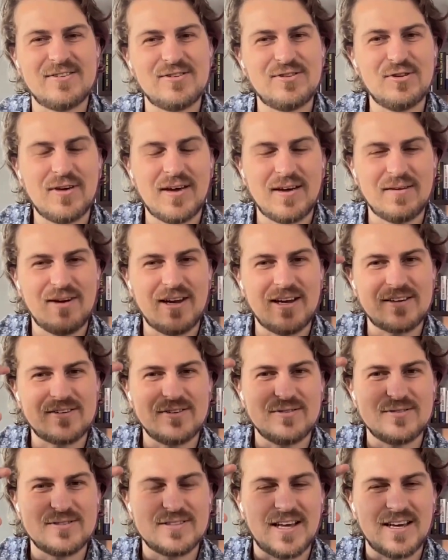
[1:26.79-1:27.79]
do you have like
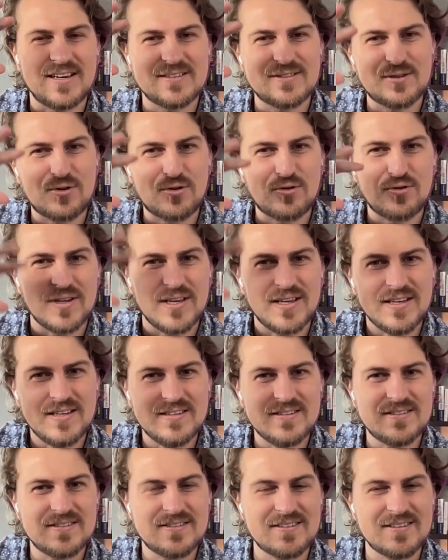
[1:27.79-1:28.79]
those nice
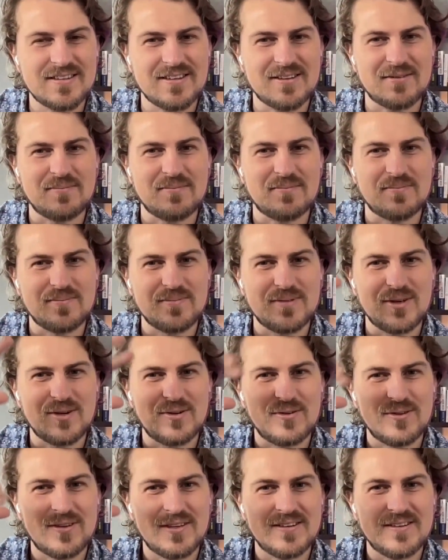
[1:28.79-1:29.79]
trees, in
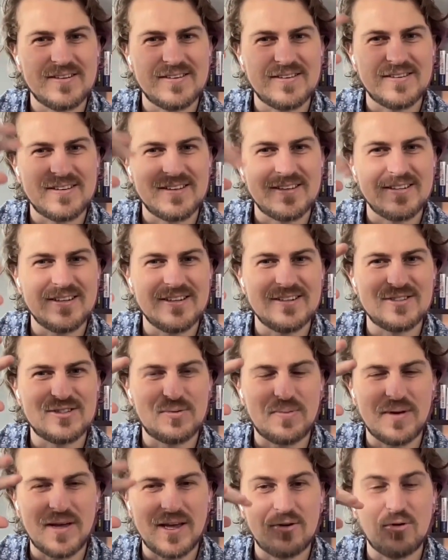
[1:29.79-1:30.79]

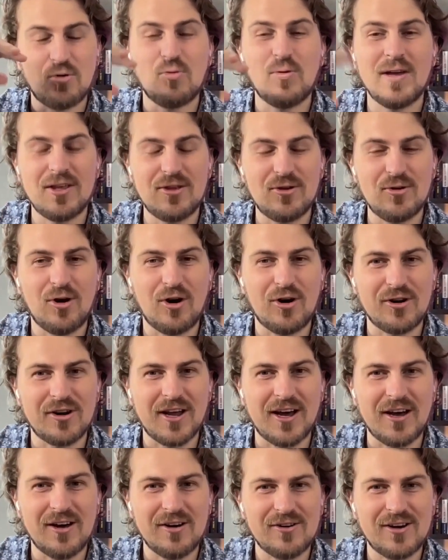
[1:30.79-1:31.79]
Japan or where you are
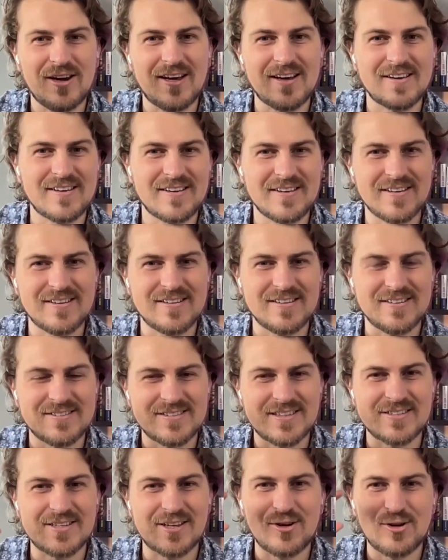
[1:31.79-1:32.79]
now? Like,
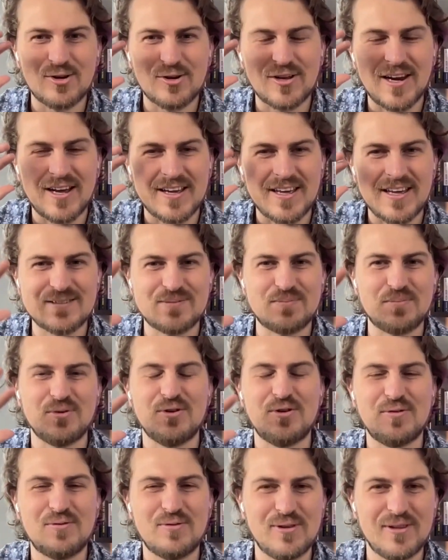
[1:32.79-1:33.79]
does it look like as
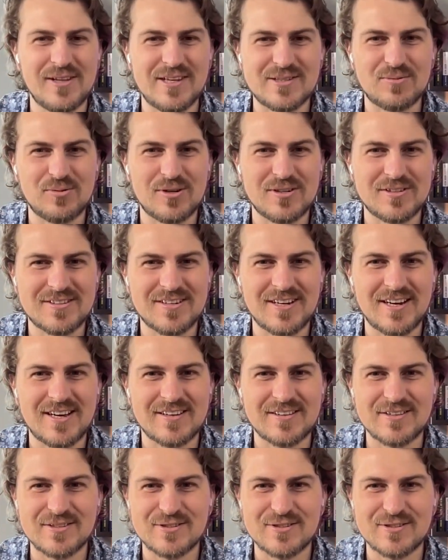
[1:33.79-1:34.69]
beautiful as what like the